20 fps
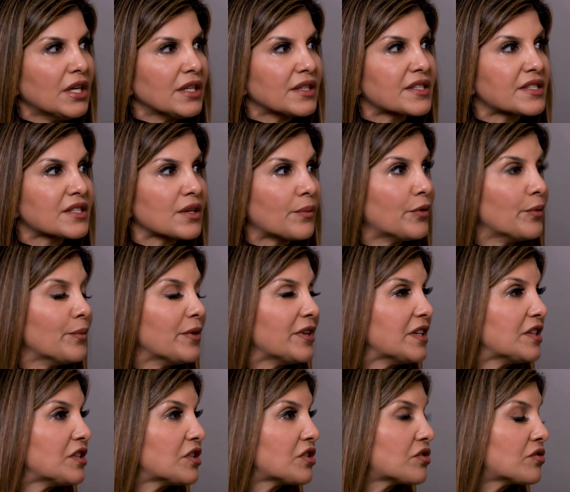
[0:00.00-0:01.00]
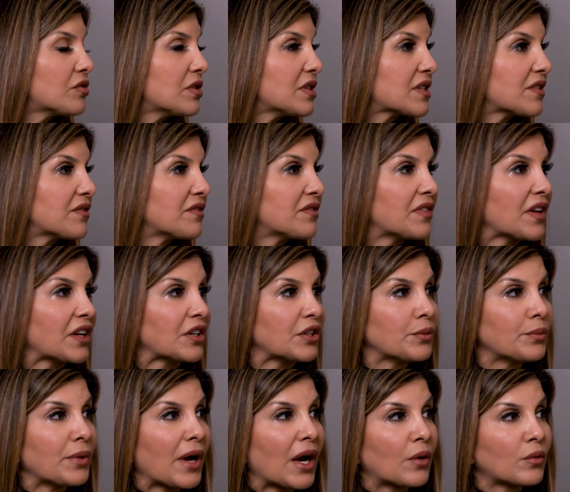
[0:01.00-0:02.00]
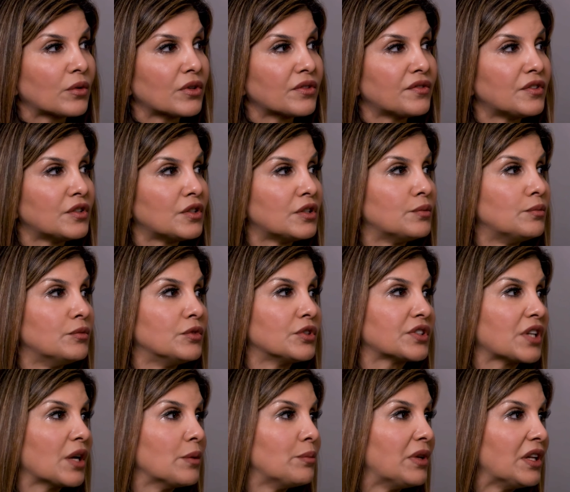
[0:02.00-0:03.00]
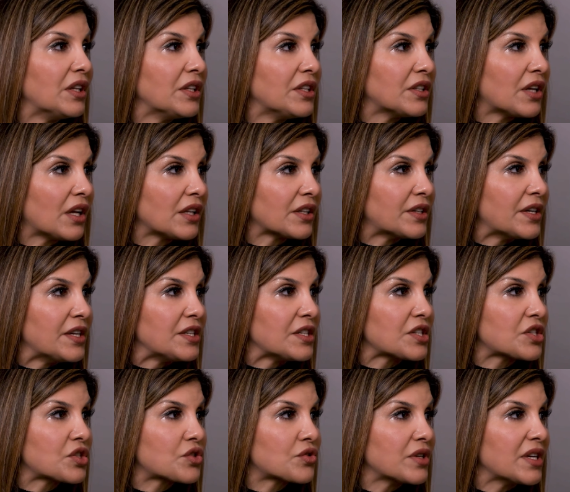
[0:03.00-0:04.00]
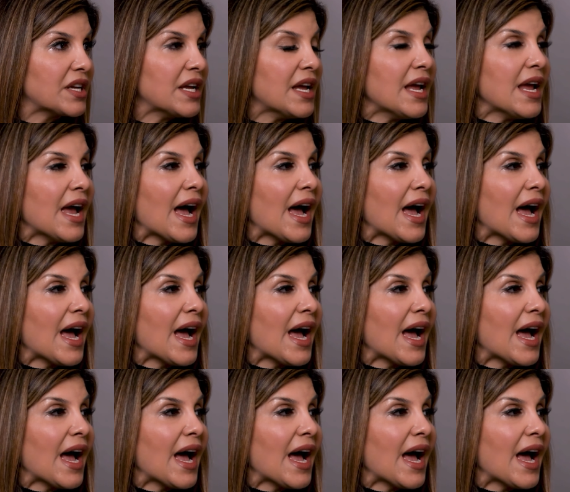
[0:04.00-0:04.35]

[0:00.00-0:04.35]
The supplement industry is a very powerful, multi-billion-dollar industry.